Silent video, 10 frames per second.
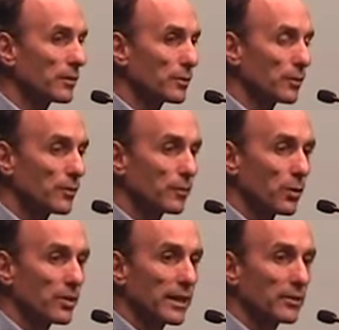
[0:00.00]
There's over
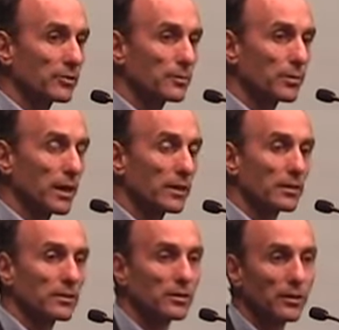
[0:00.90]
4,000
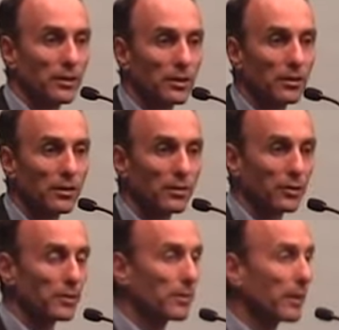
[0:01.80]
products that are
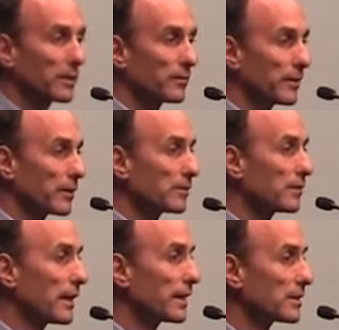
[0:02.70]
third-party
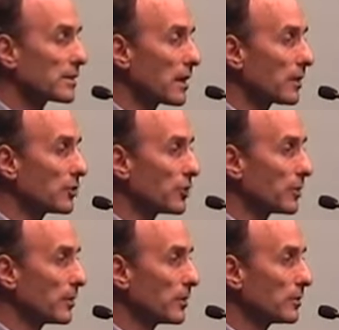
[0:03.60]
verified as
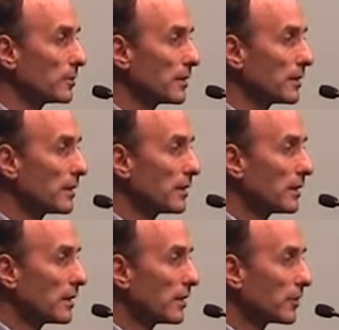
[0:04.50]
non-GMO.
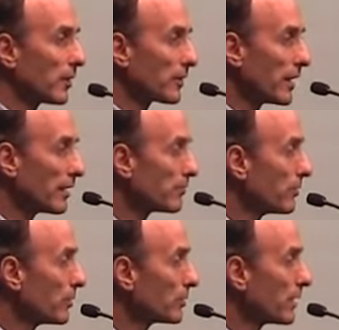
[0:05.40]
If you have an
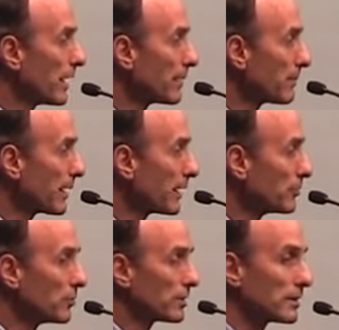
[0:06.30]
iPhone or
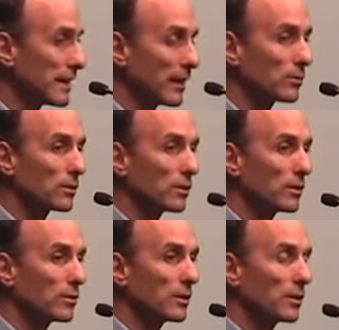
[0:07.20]
iPad, you can
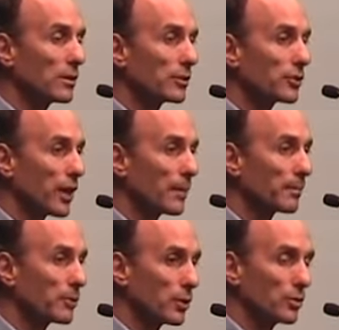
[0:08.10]
download
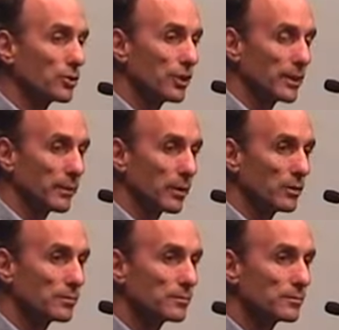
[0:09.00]
Shop No
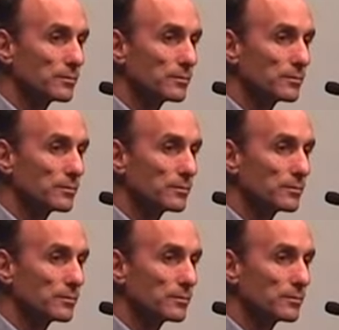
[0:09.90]
GMO.